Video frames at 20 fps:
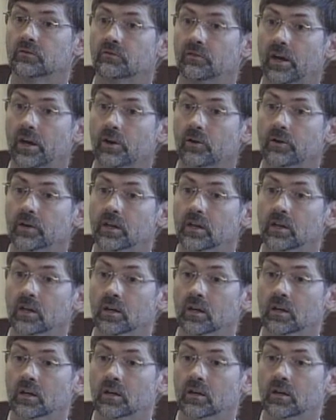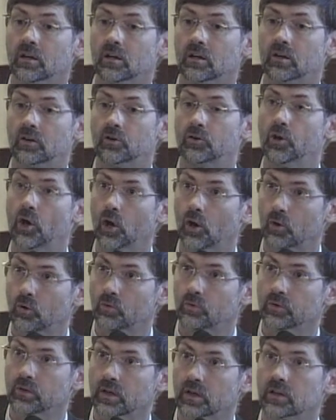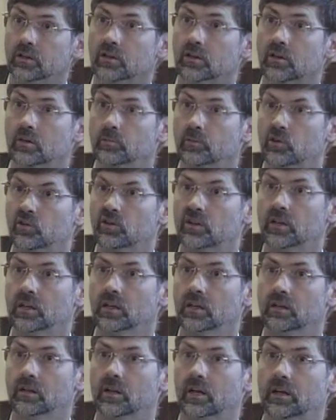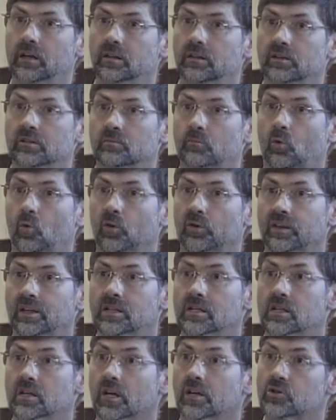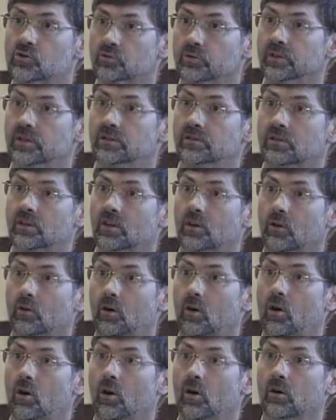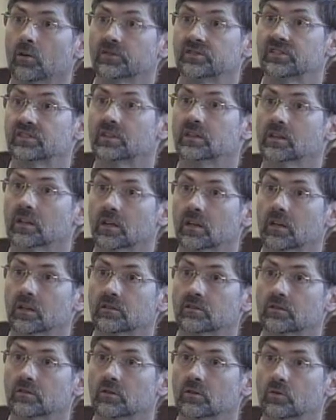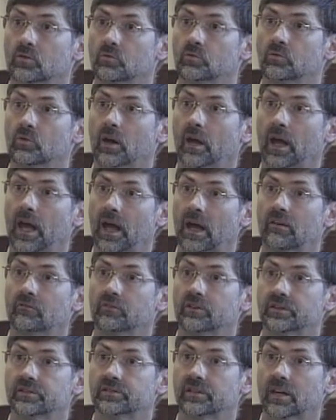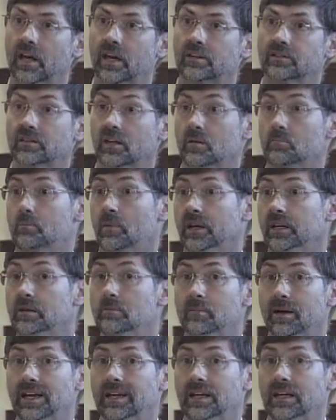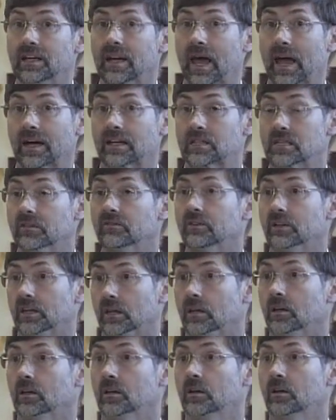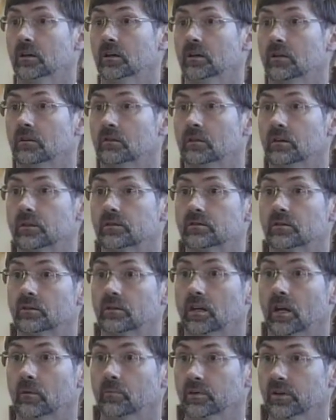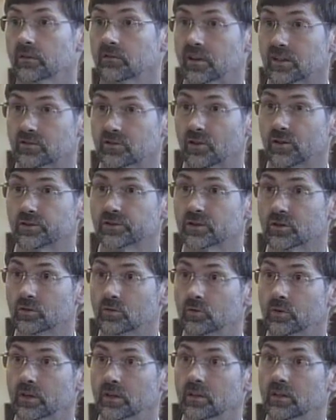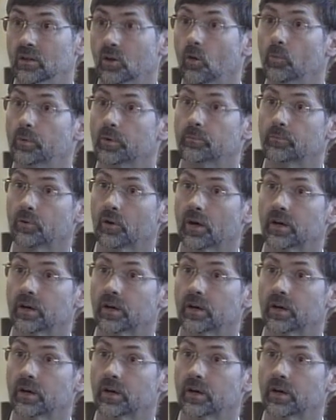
is very known in the community that it is more than countries. There are syndicates who have this as a money-making activity. Right? So, and I believe that's also in the open